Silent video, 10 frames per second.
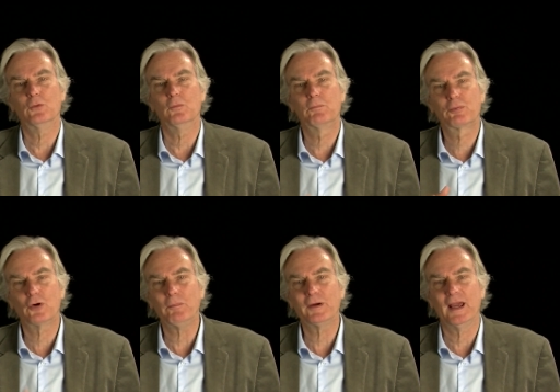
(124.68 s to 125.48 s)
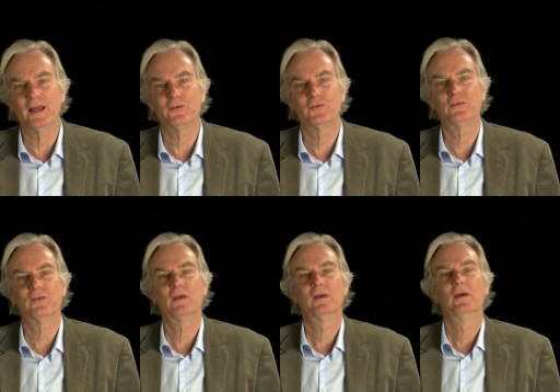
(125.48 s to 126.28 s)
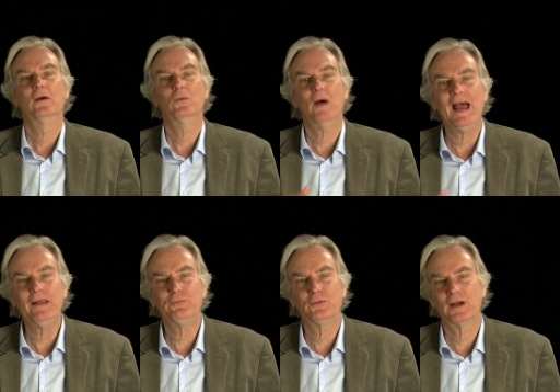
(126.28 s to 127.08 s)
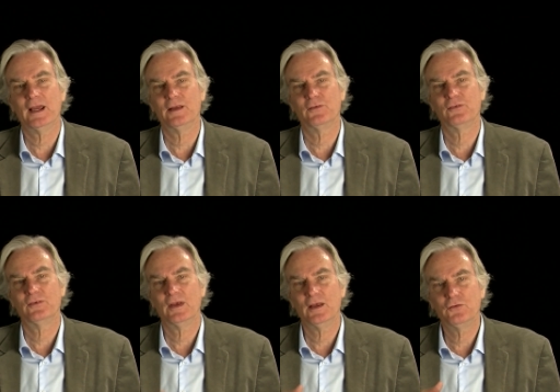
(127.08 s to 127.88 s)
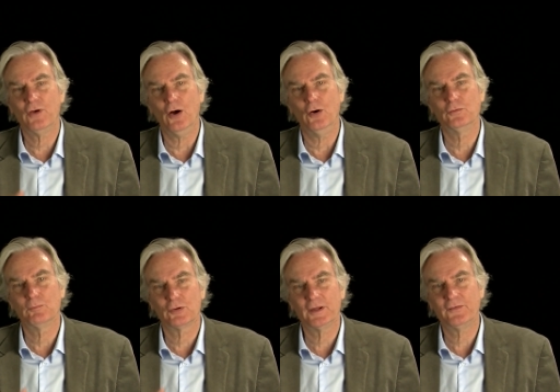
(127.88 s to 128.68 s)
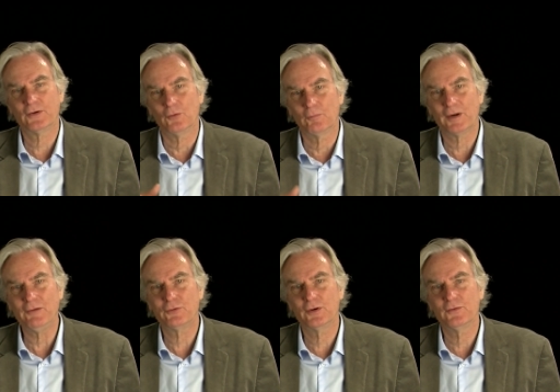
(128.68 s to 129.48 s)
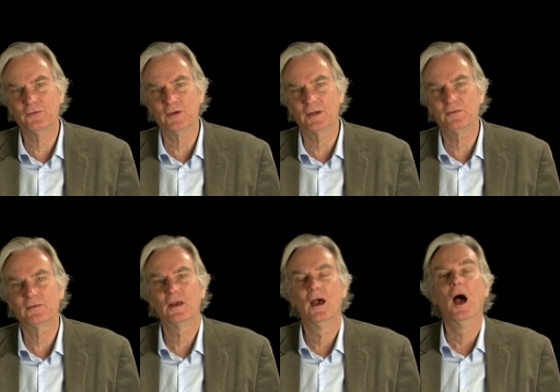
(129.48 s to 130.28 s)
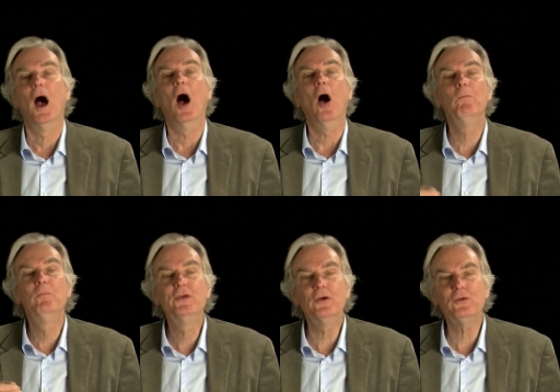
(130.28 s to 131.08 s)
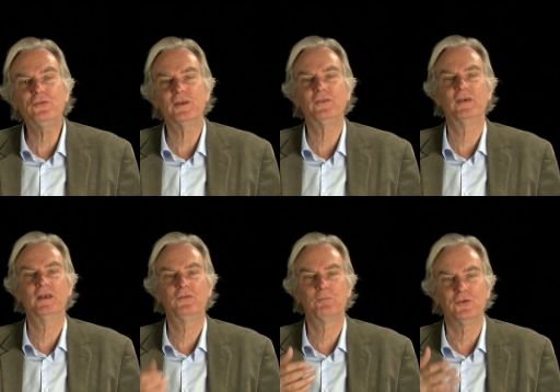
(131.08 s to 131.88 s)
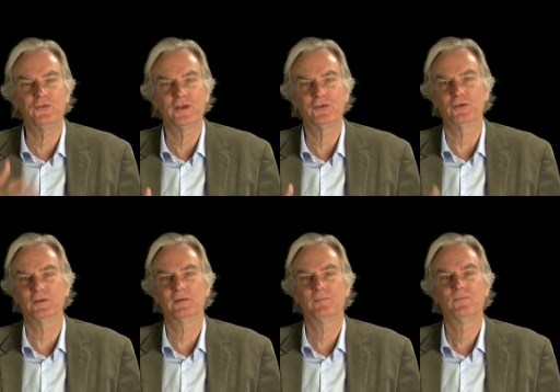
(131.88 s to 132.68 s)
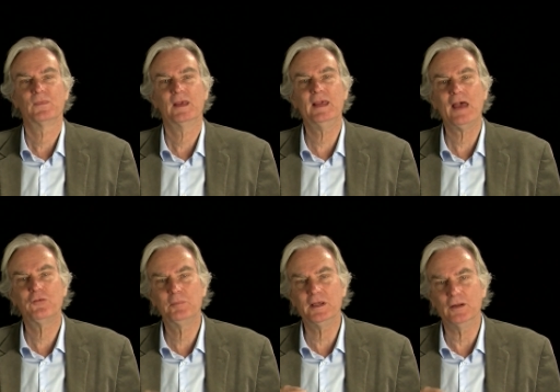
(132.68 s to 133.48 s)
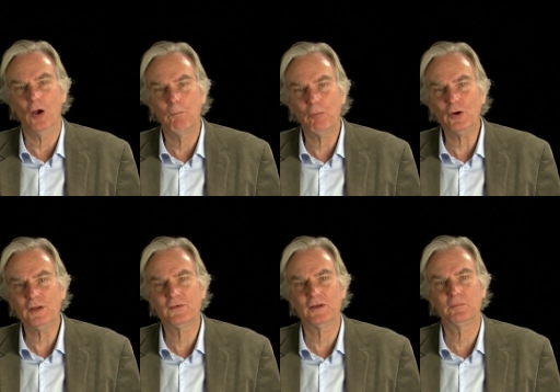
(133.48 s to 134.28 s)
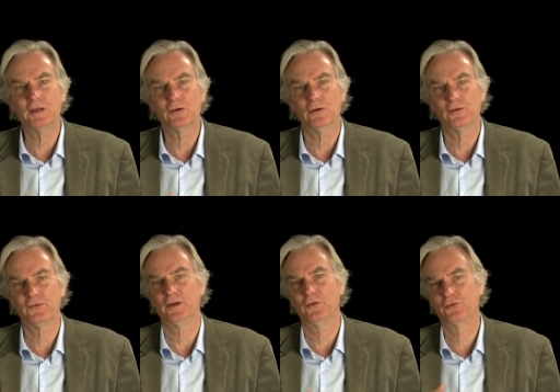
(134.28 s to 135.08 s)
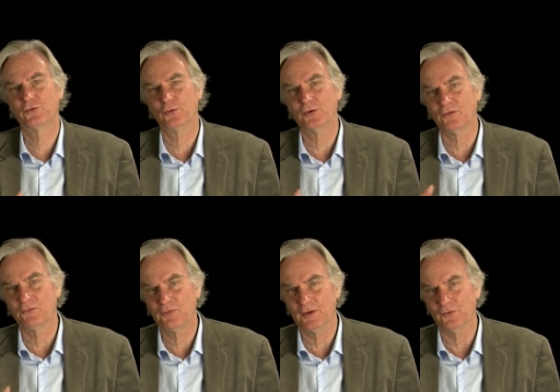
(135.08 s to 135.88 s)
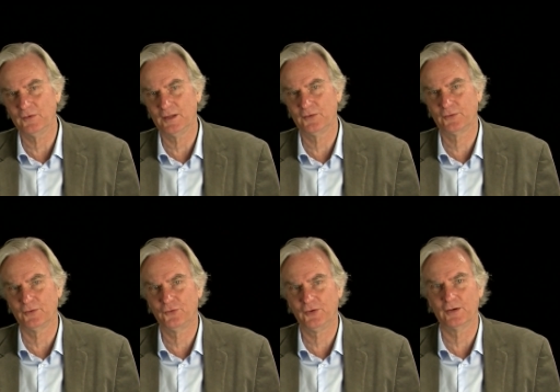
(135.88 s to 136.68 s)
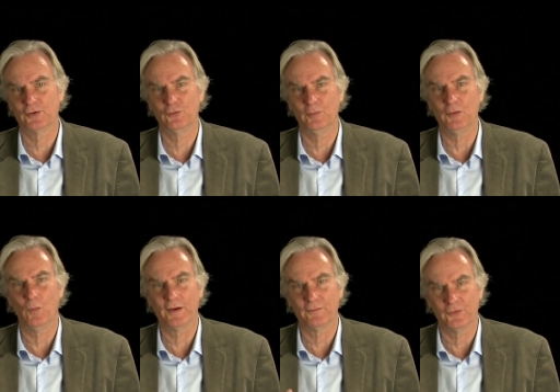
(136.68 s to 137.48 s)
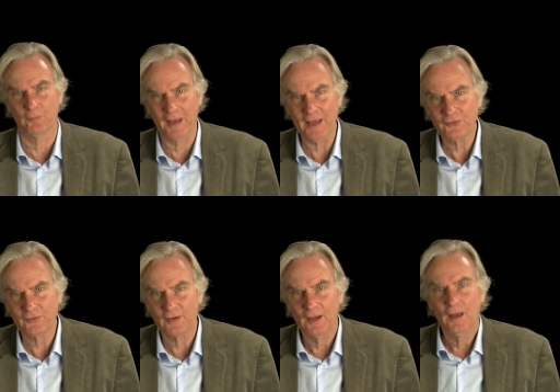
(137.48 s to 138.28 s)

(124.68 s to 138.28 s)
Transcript: who propagates who advocates his own political preferences, abuses his position. He has been appointed because in a certain field he is considered to be one of the best,